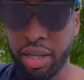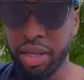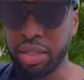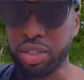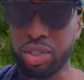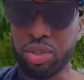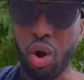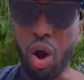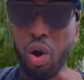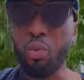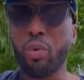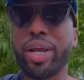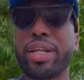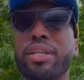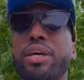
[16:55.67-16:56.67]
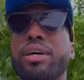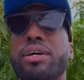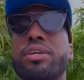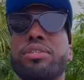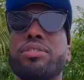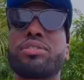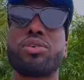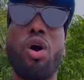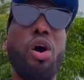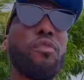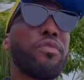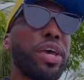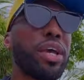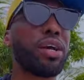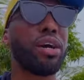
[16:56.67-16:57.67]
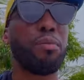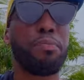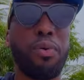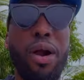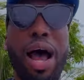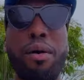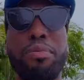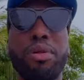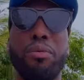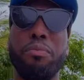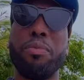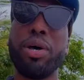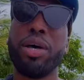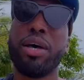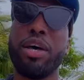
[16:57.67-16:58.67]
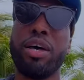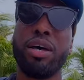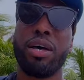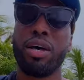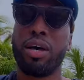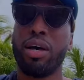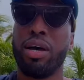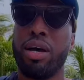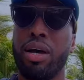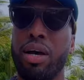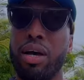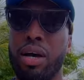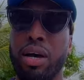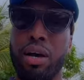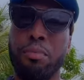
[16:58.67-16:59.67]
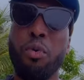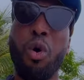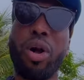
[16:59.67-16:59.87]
start with solving a problem, more